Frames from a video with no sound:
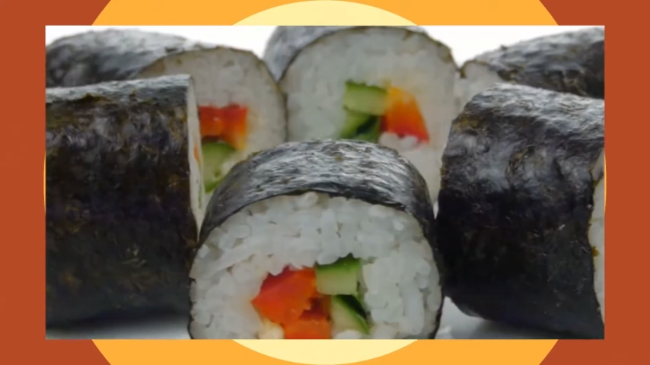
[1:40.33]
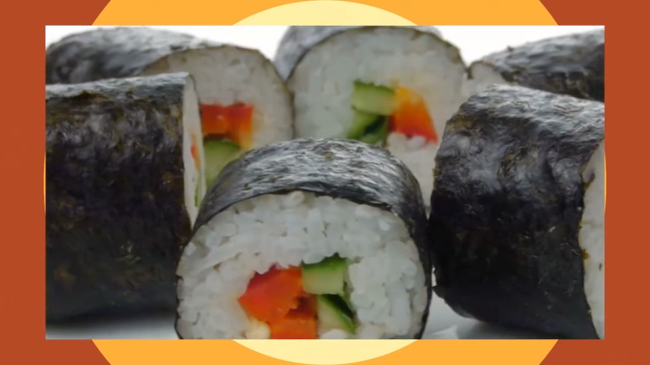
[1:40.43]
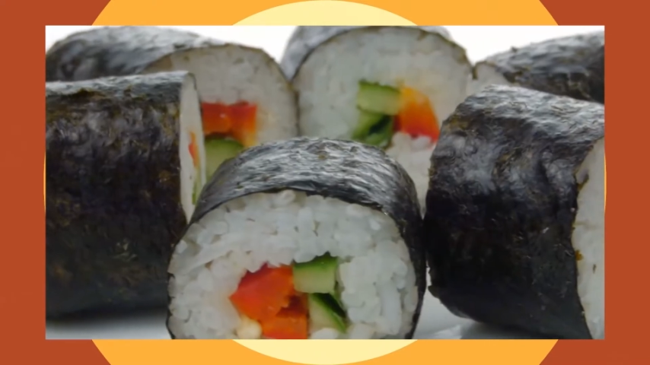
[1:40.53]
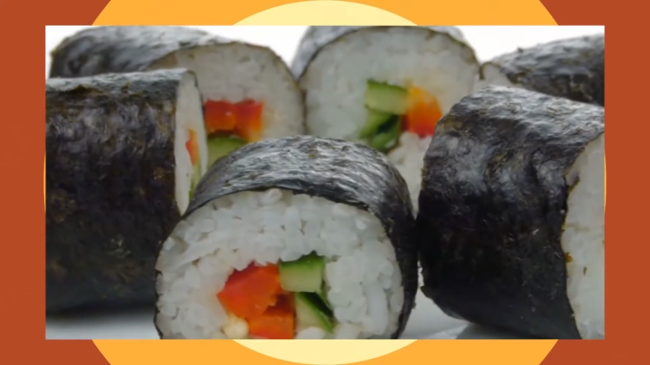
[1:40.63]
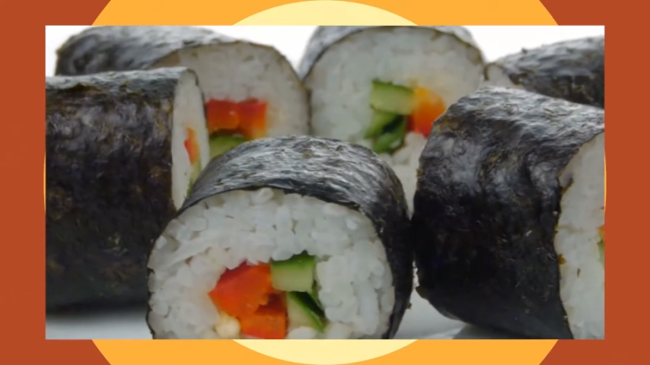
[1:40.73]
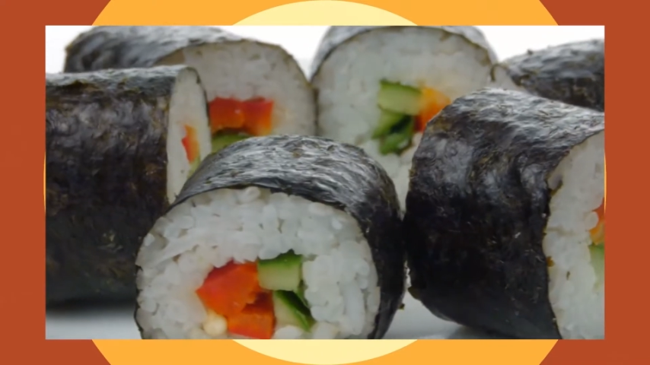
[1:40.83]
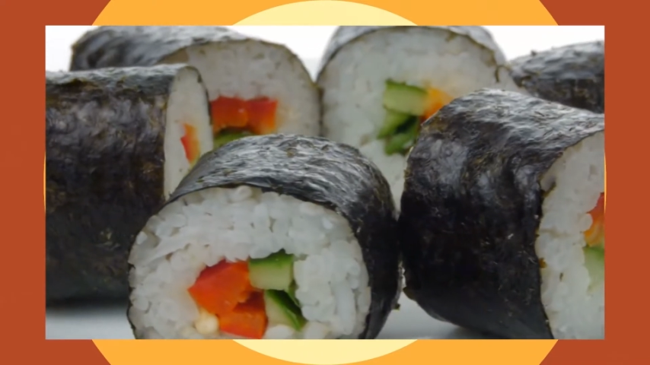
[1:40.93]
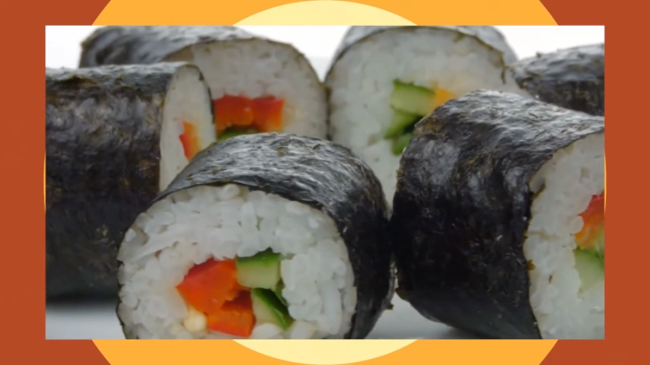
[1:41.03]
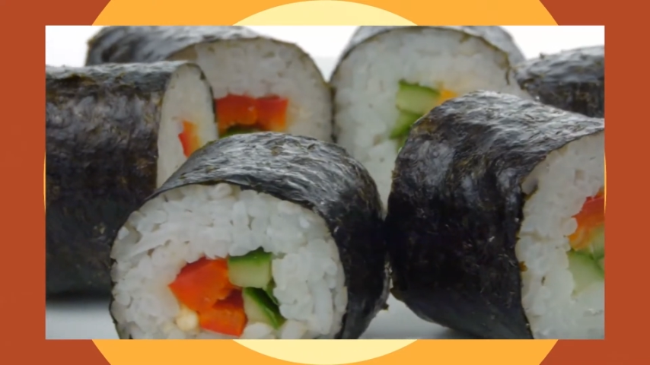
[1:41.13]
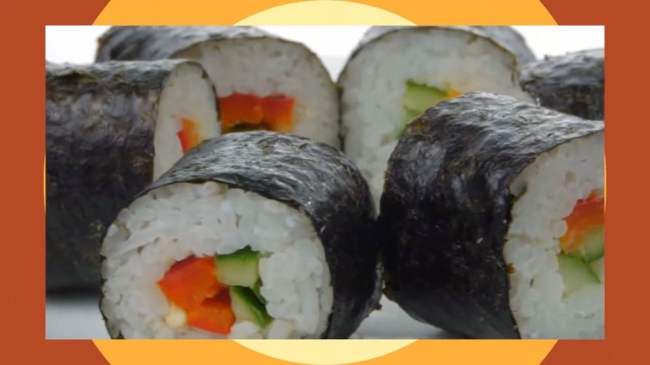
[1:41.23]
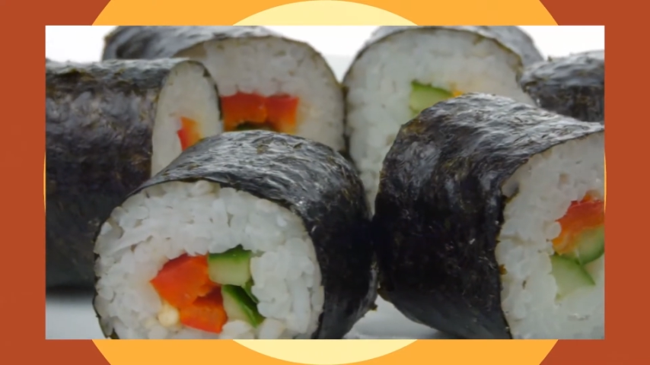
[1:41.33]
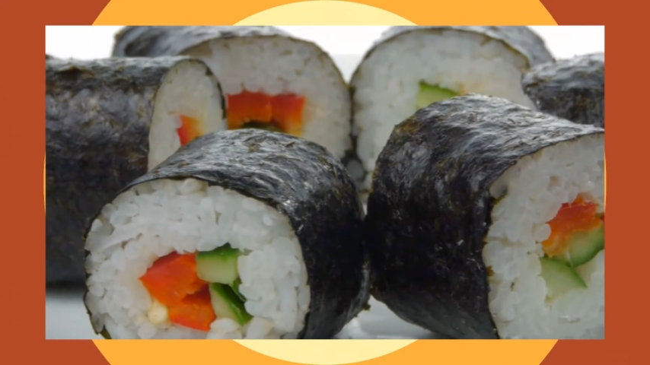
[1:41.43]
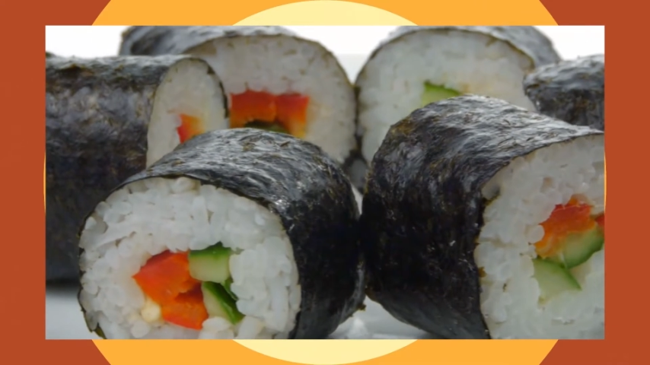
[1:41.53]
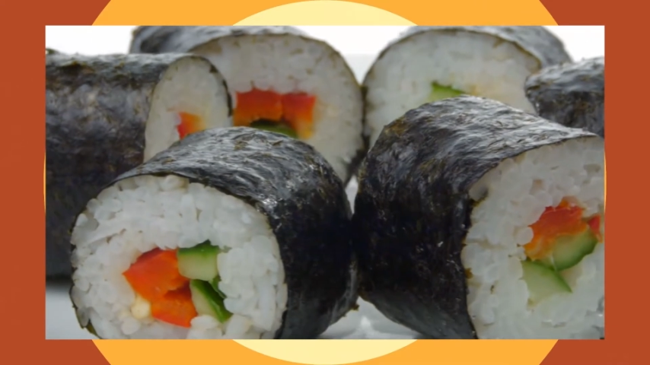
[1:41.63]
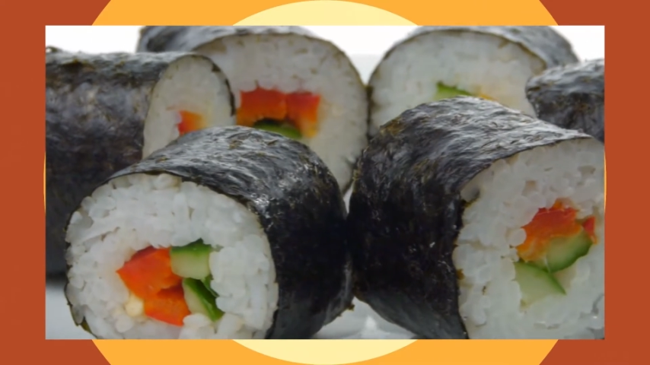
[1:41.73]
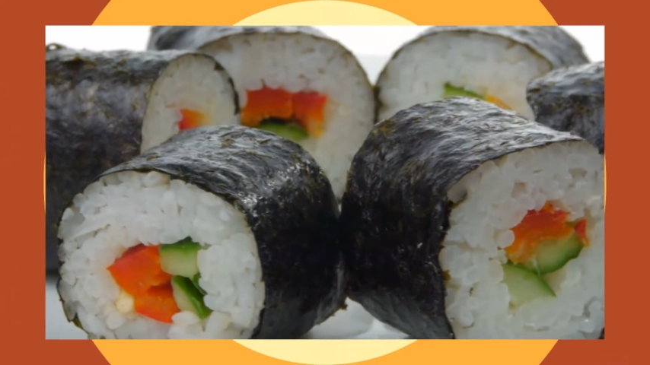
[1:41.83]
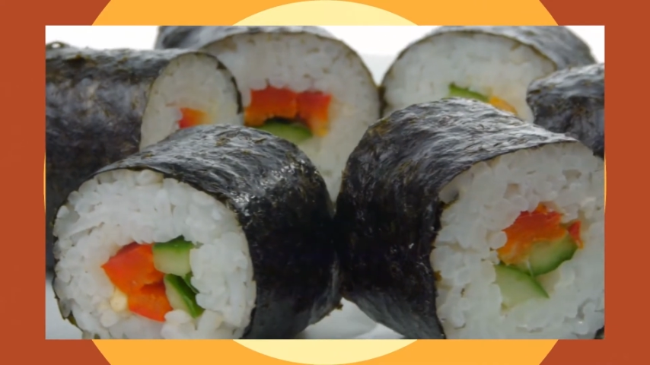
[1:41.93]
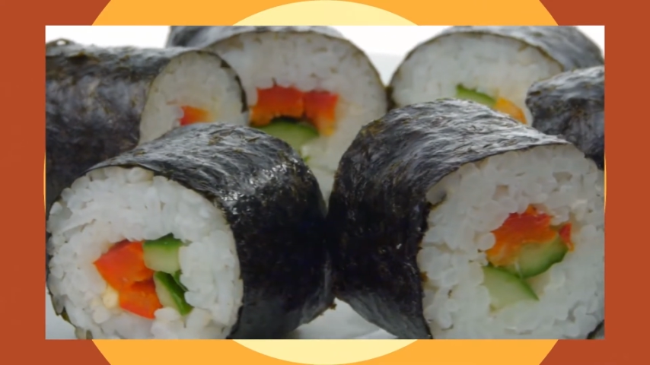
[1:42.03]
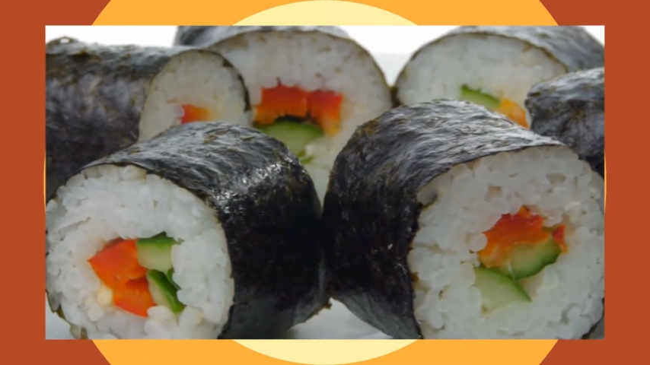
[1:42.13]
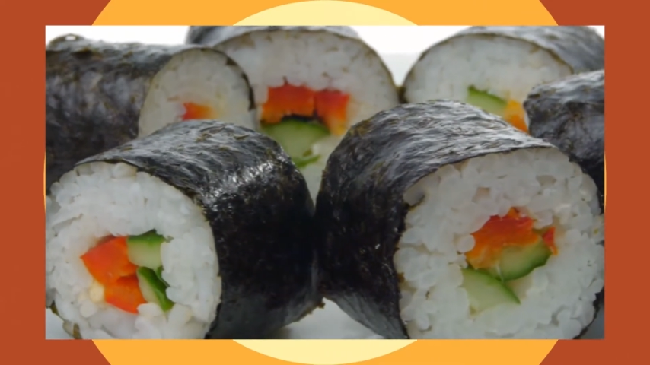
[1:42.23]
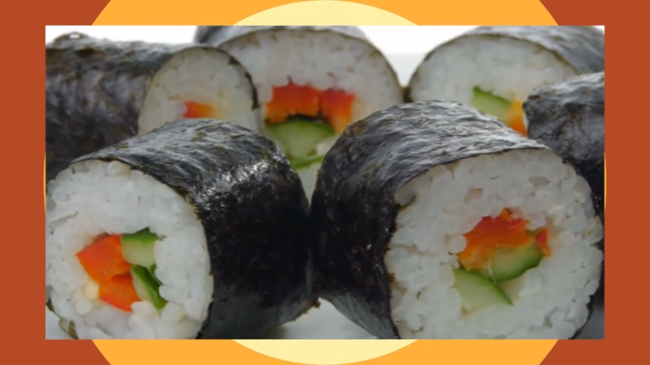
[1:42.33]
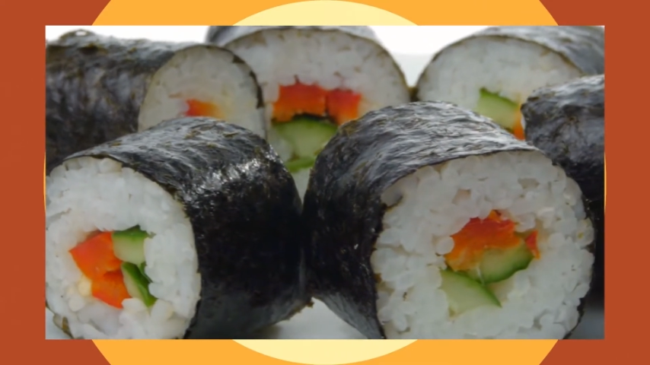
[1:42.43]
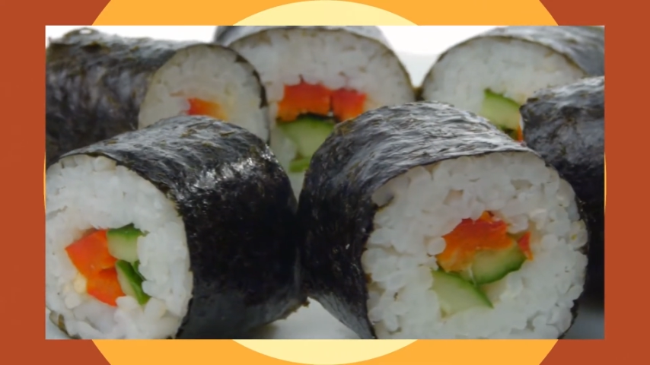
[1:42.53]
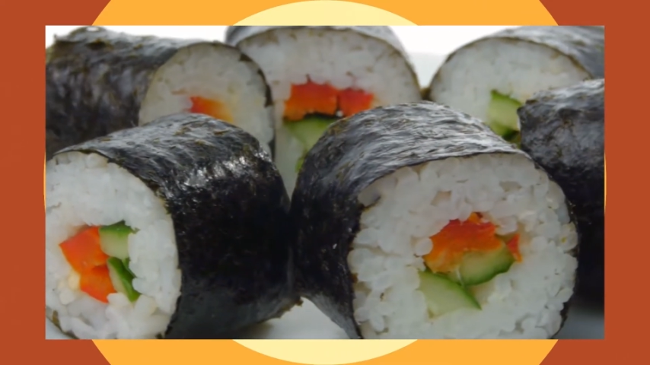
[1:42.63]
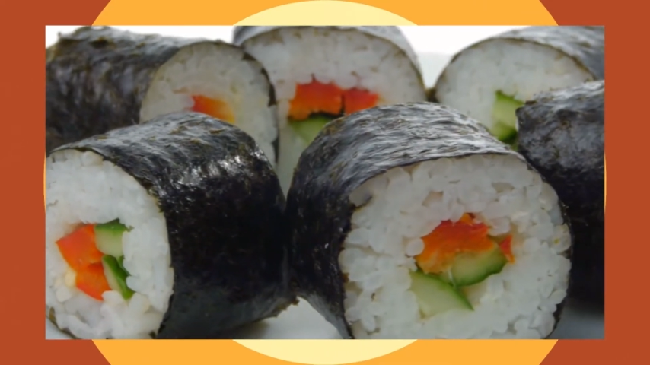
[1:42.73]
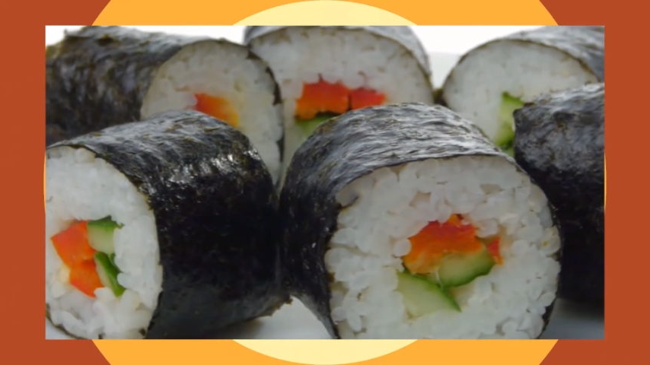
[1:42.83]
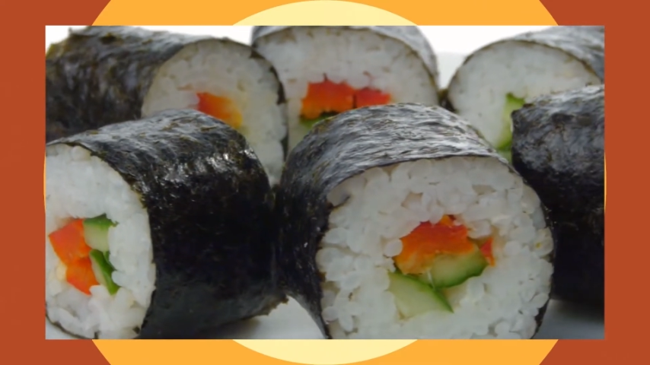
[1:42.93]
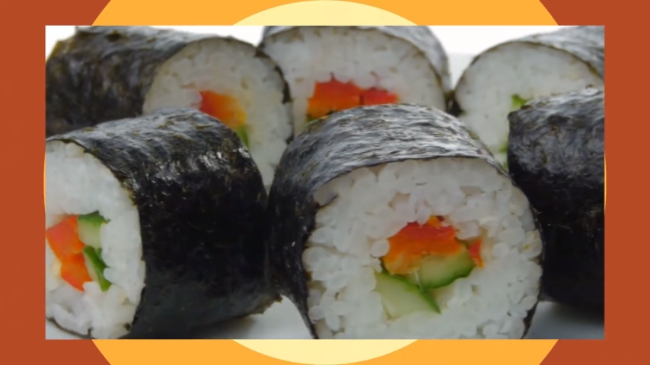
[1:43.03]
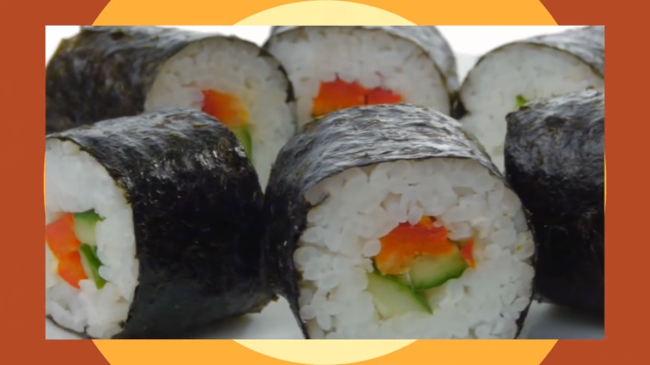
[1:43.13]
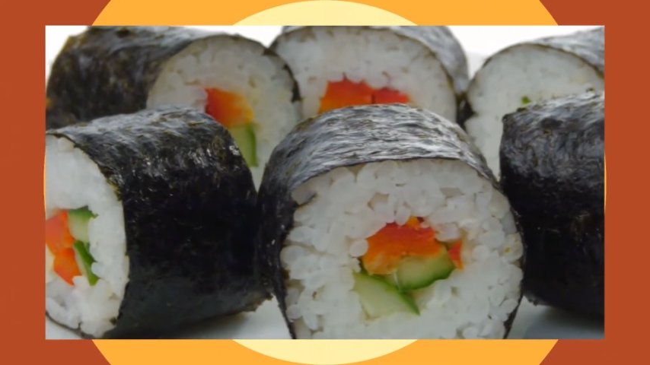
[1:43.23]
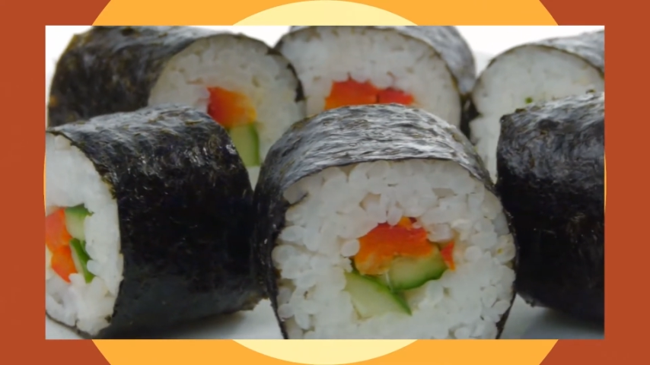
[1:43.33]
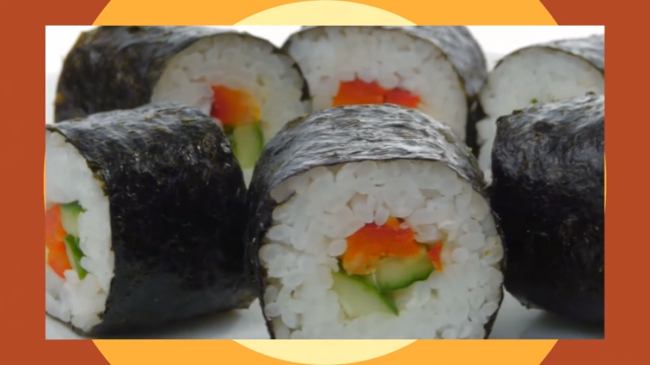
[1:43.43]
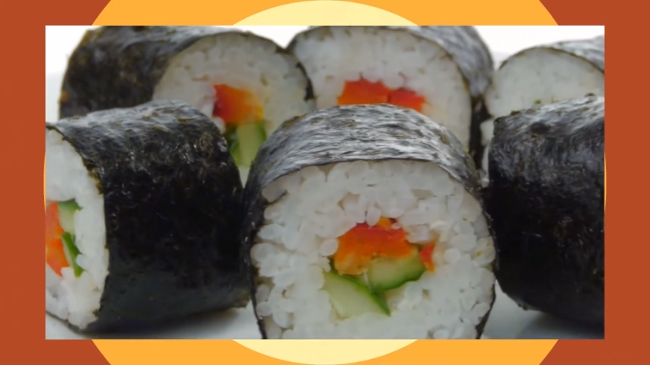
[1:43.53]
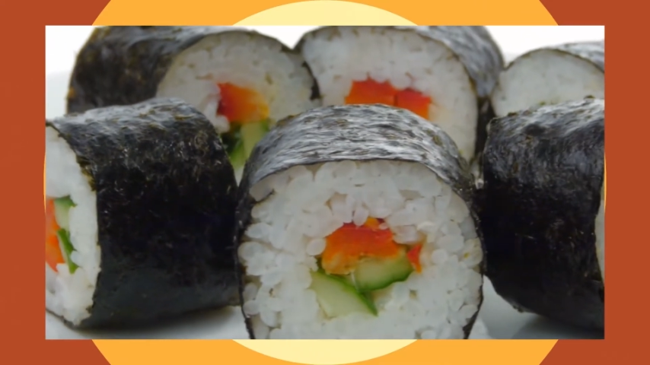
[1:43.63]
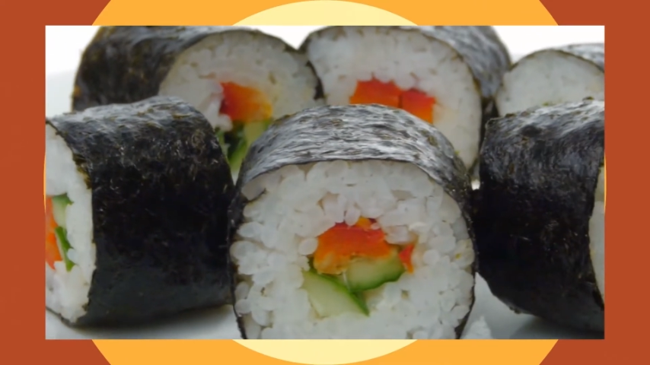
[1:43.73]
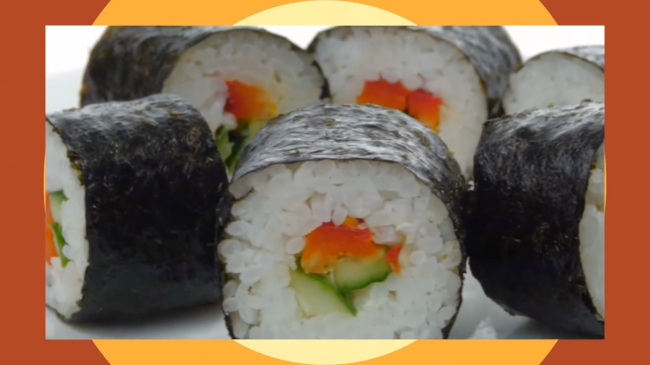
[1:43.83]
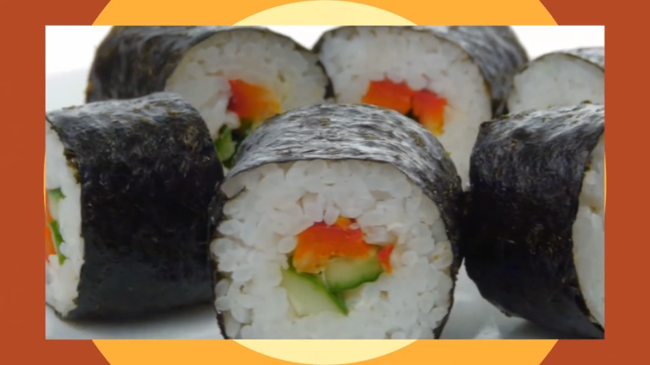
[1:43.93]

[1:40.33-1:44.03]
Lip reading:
Nobody's mouth can be seen.